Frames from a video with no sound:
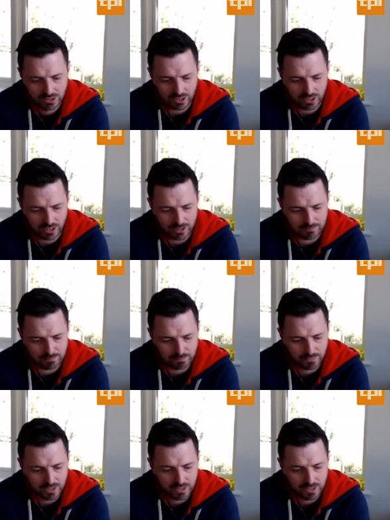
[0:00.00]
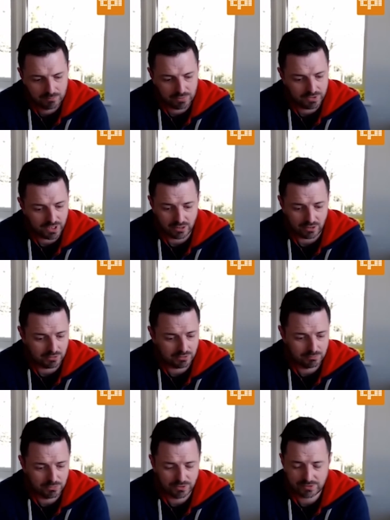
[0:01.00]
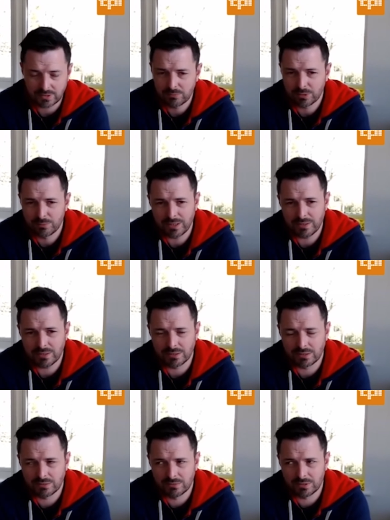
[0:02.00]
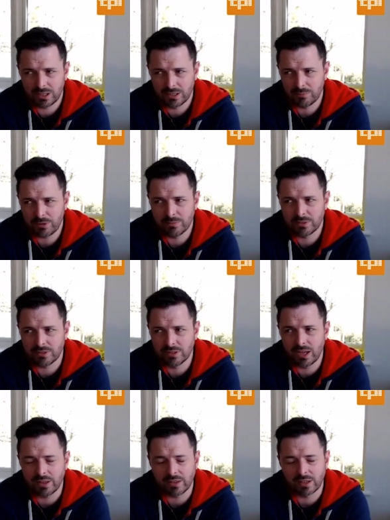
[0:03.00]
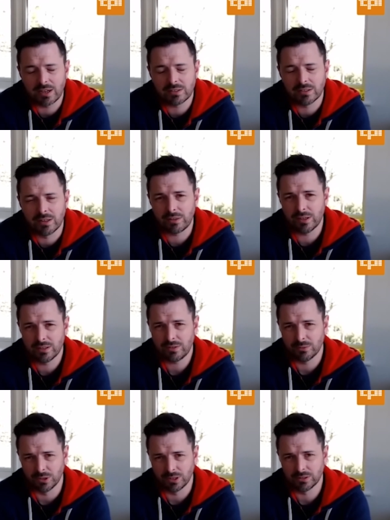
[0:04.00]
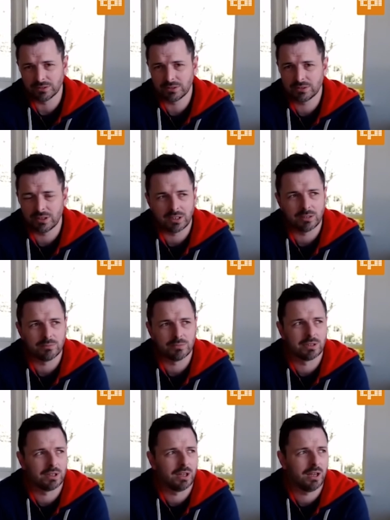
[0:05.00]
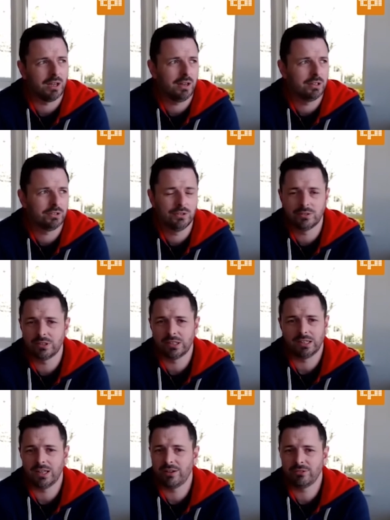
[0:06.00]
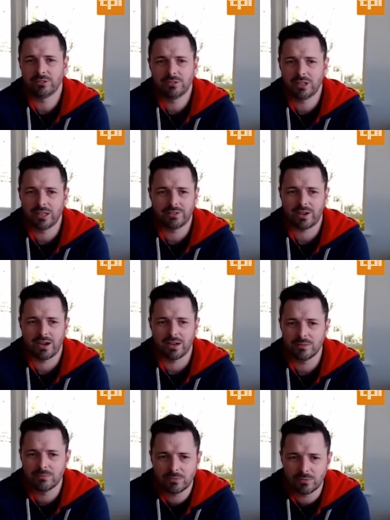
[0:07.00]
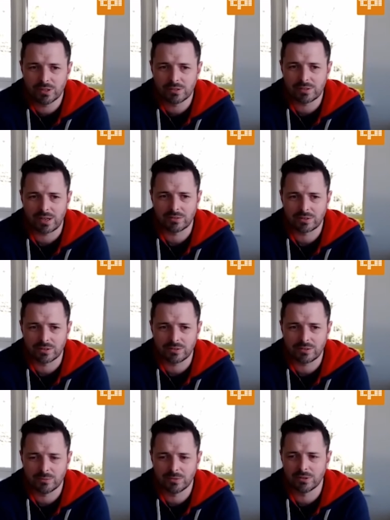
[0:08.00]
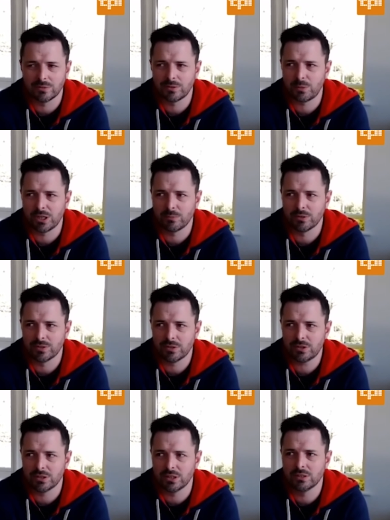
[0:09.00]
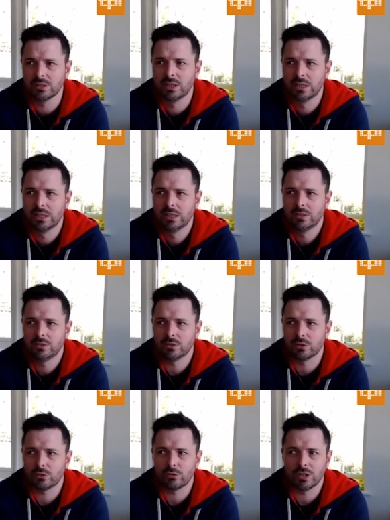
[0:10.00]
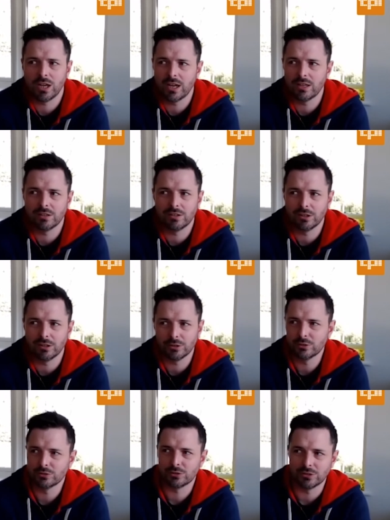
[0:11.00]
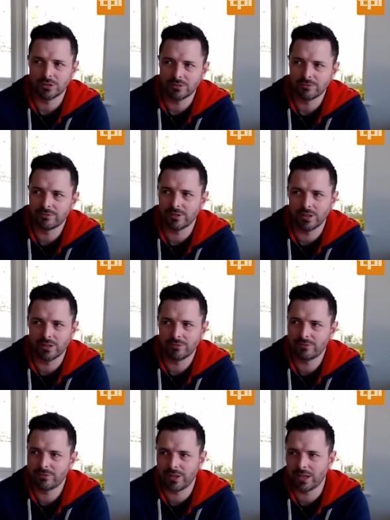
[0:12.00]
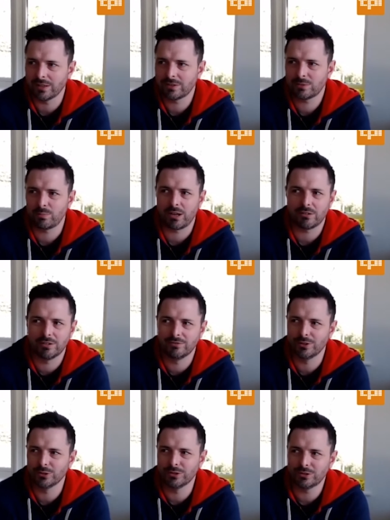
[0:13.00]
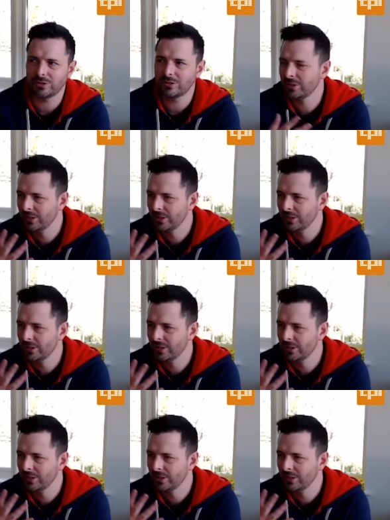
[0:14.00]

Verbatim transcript: Um, but then on a more simple basic kind of premise than that. The guys in the theatre world um, are using level and time with sound systems and speaker positioning to create the illusion of of that sparrow voiced